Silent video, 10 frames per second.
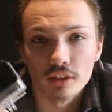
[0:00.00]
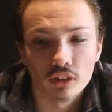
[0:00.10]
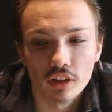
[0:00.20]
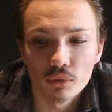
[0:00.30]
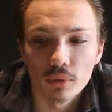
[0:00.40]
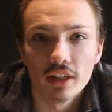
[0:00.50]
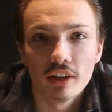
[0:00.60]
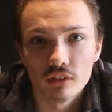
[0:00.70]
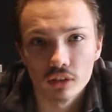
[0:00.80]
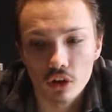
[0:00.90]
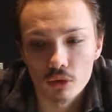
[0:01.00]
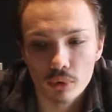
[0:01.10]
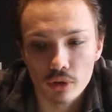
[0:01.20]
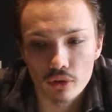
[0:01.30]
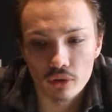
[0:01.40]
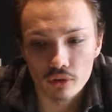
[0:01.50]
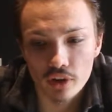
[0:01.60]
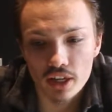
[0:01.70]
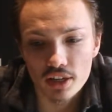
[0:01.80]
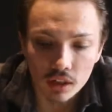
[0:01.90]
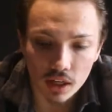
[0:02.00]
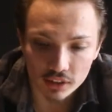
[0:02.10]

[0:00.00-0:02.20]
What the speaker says: So this one here is a GoPro 3.